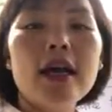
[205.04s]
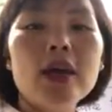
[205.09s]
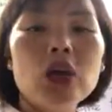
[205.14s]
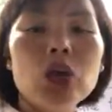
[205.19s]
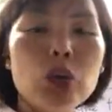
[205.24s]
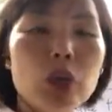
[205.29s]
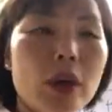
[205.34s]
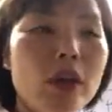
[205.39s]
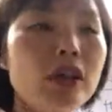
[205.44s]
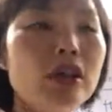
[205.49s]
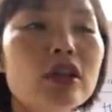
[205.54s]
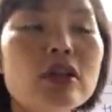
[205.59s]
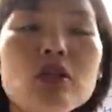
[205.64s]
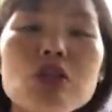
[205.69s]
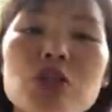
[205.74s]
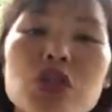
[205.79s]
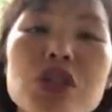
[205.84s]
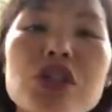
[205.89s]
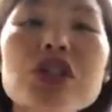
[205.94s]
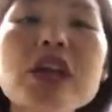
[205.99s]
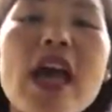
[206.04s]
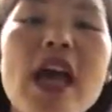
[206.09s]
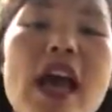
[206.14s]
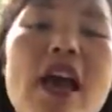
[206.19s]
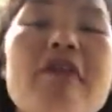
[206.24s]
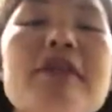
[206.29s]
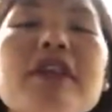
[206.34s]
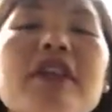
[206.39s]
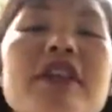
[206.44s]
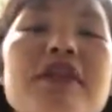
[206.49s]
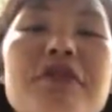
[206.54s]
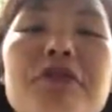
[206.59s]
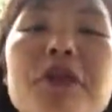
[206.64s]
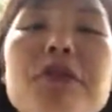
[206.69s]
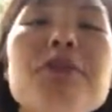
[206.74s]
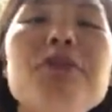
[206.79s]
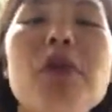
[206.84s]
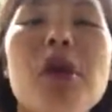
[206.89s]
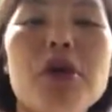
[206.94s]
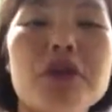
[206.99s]
you wanted to just have a
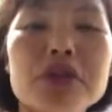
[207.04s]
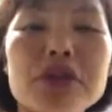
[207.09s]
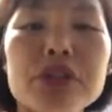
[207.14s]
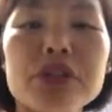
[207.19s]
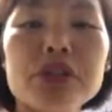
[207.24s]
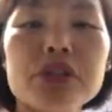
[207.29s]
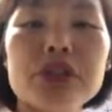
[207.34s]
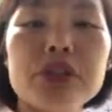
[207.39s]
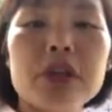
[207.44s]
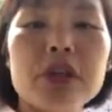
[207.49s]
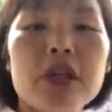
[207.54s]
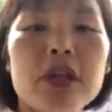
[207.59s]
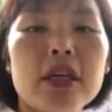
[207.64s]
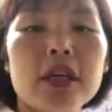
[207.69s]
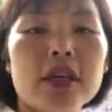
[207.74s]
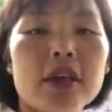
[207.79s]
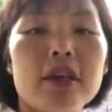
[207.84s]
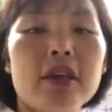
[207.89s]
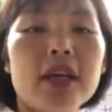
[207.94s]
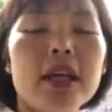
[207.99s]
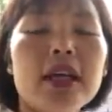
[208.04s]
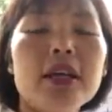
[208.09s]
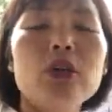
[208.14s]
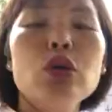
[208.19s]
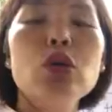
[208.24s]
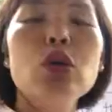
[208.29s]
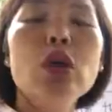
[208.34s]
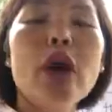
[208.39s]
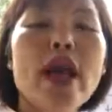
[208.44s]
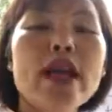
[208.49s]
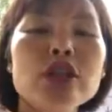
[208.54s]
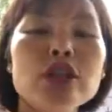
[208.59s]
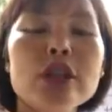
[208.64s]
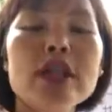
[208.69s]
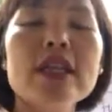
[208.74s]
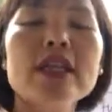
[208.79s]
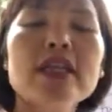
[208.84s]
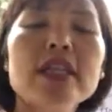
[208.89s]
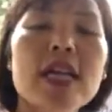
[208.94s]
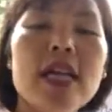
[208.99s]
different boss, all right, who
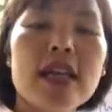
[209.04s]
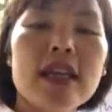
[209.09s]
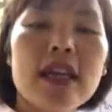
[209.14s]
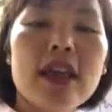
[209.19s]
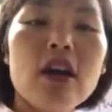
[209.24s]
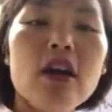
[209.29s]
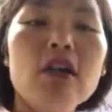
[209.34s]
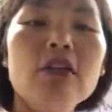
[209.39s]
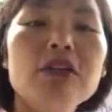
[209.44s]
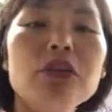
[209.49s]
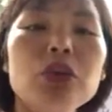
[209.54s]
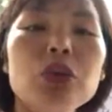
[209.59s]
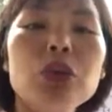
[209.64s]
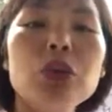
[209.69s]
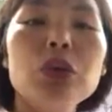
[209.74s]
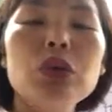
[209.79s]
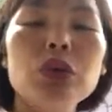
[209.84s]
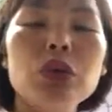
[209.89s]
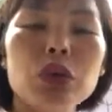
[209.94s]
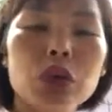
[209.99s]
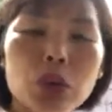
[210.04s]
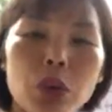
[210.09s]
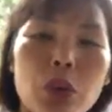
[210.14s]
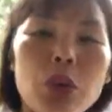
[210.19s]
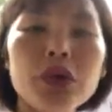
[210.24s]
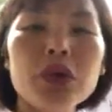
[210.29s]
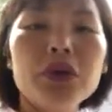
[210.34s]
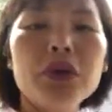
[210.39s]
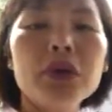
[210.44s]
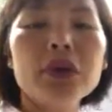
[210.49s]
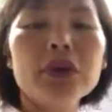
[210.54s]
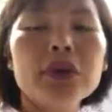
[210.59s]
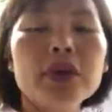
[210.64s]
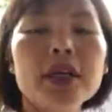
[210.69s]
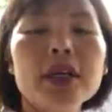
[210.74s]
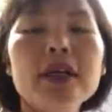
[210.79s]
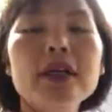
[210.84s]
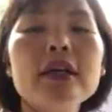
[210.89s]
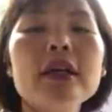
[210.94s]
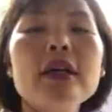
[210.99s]
actually take care of you, grow your
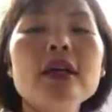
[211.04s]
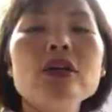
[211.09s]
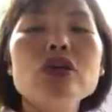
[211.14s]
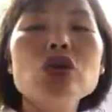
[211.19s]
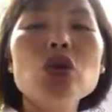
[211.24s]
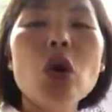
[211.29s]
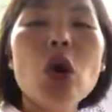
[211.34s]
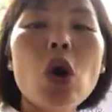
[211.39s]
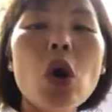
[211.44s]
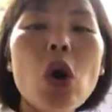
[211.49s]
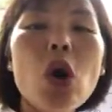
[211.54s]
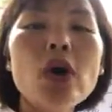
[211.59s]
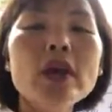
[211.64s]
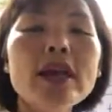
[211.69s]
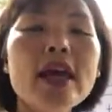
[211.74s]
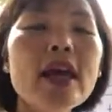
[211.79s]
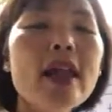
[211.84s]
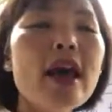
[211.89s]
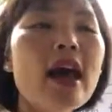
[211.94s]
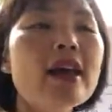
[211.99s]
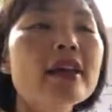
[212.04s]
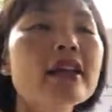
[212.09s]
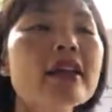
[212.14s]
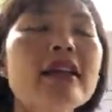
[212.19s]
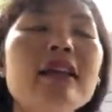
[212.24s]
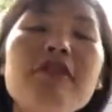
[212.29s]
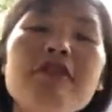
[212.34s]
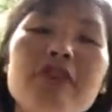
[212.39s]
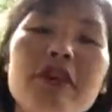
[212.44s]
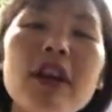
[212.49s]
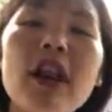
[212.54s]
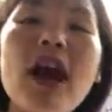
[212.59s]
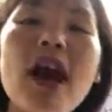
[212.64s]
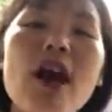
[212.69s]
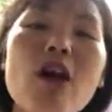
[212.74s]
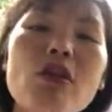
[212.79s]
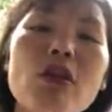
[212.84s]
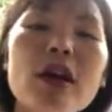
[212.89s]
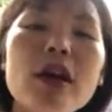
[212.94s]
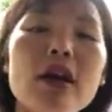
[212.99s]
career. So all that are the different
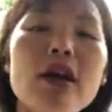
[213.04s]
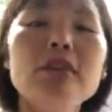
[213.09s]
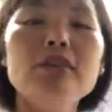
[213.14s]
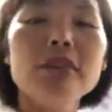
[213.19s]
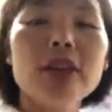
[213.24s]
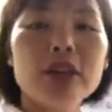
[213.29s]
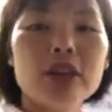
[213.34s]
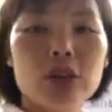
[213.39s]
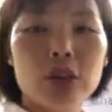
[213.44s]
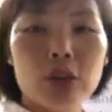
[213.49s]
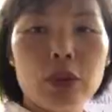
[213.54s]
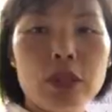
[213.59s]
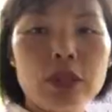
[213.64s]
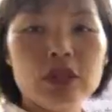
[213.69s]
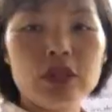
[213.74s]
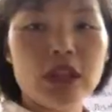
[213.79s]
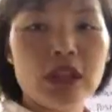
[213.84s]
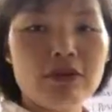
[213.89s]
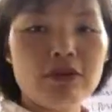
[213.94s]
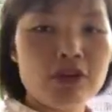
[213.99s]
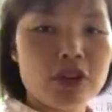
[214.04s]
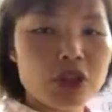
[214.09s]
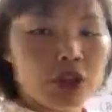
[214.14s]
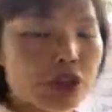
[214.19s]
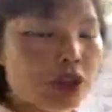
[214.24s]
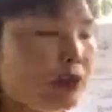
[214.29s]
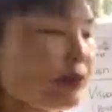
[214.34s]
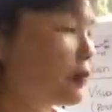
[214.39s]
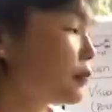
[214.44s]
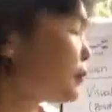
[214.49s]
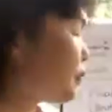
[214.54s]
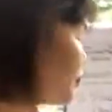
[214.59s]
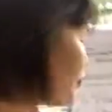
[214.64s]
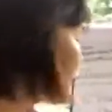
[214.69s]
outcome that you want to envision.